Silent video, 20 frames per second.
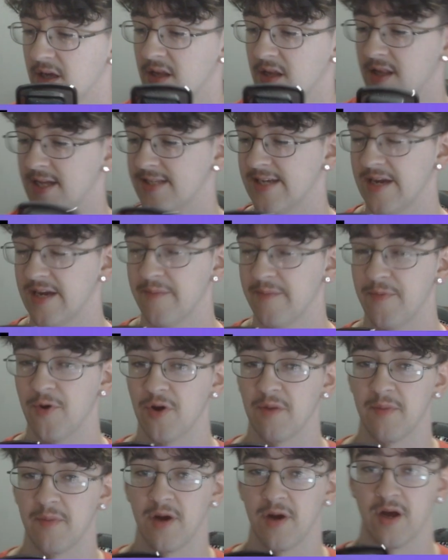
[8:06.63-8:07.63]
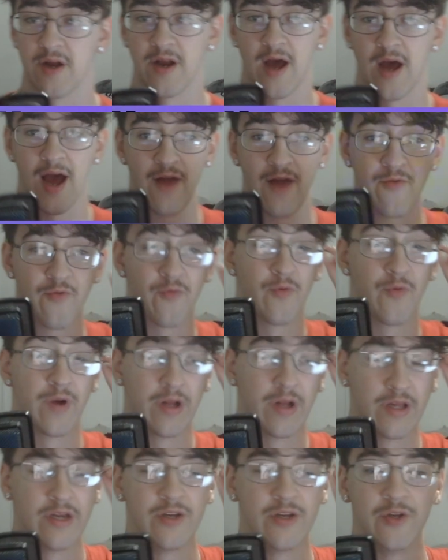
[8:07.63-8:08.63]
that second Pokemon. I
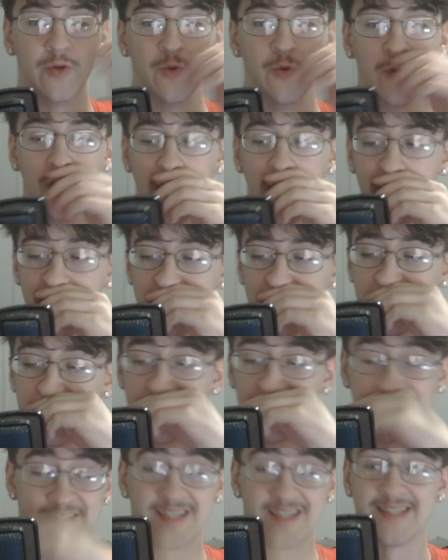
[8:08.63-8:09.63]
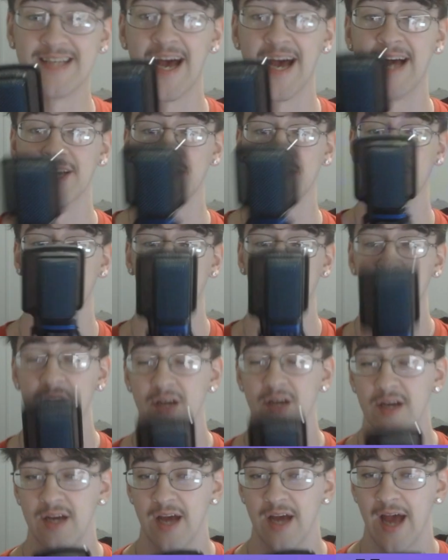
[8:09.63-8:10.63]
really do like Salazzle,
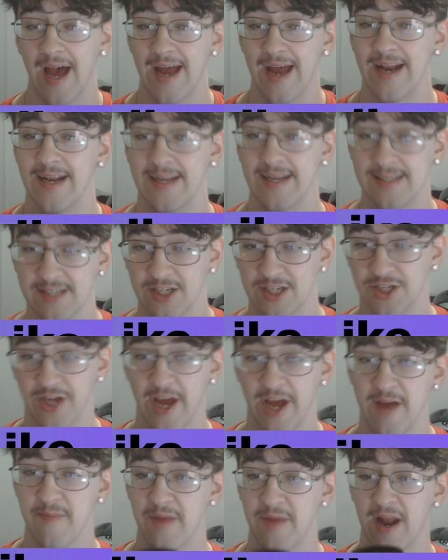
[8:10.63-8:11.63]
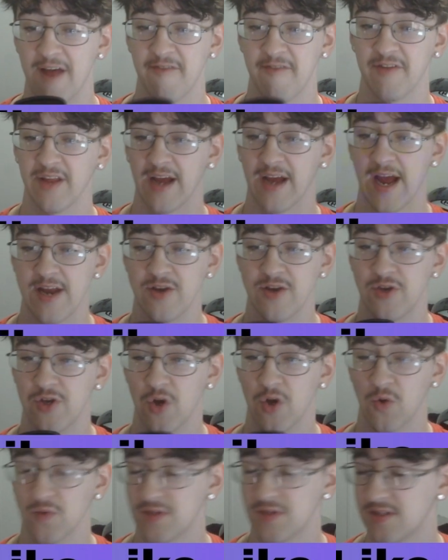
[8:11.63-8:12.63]
and it is a shame that I feel like I
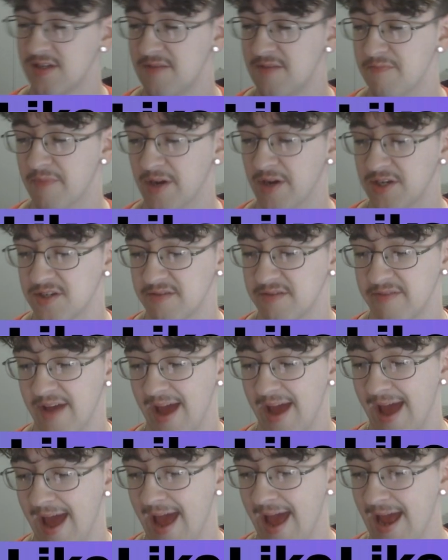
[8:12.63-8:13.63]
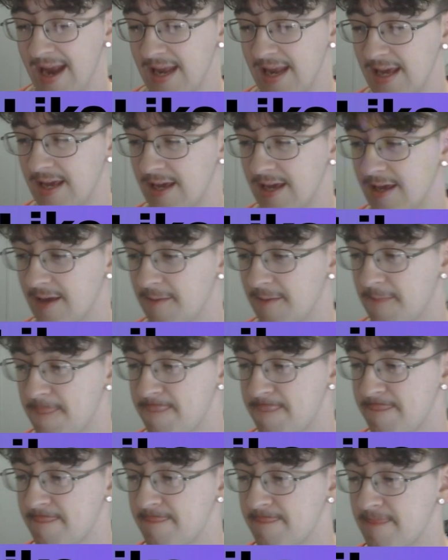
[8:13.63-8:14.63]
don't see much of any
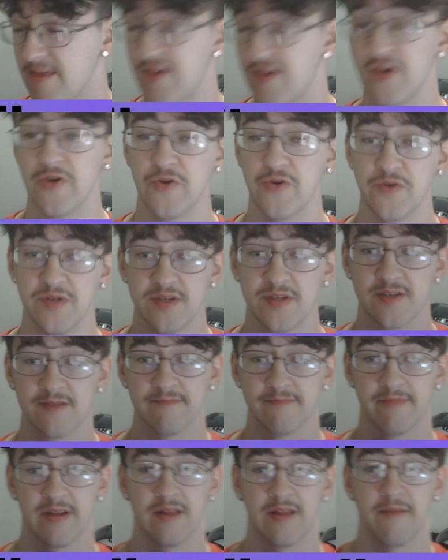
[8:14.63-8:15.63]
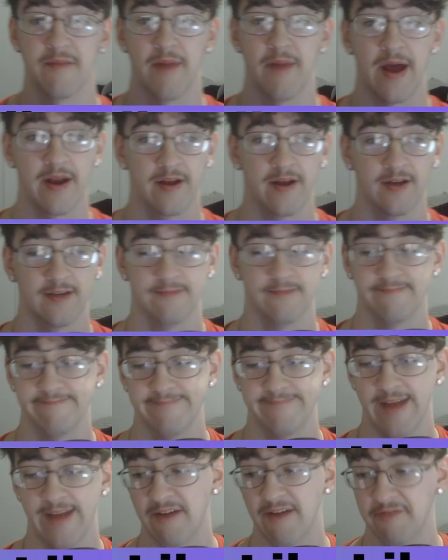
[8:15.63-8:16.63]
use in the meta
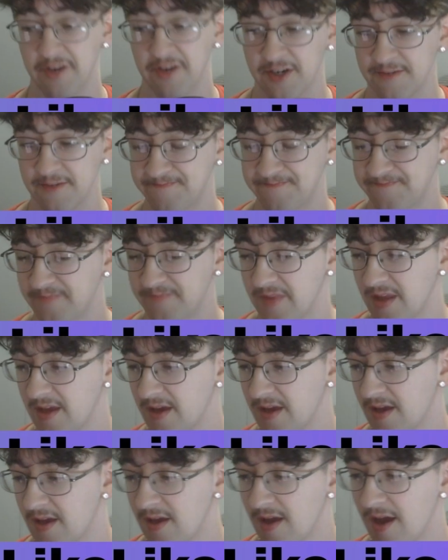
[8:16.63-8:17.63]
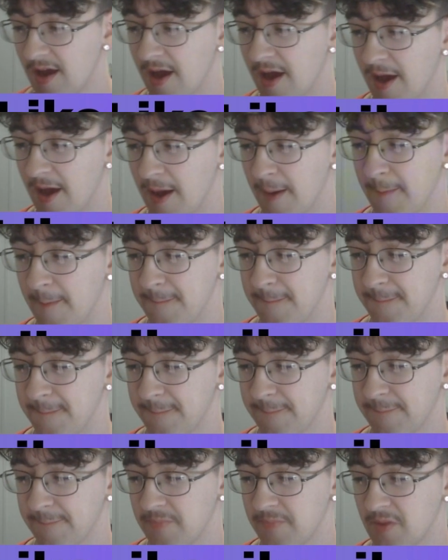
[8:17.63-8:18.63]
ever. But
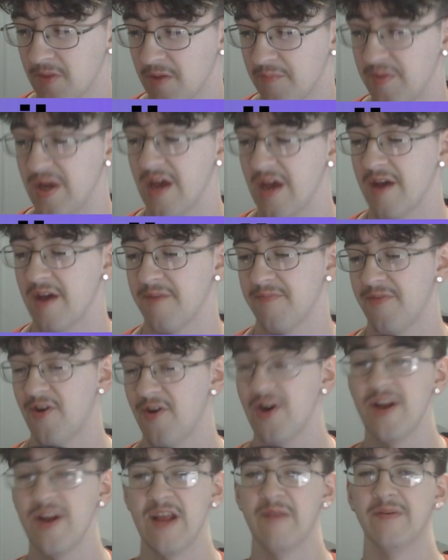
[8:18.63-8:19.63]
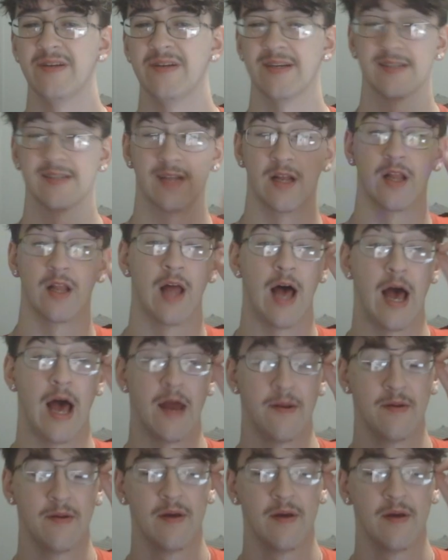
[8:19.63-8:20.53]
yeah, 30 damage isn't a lot,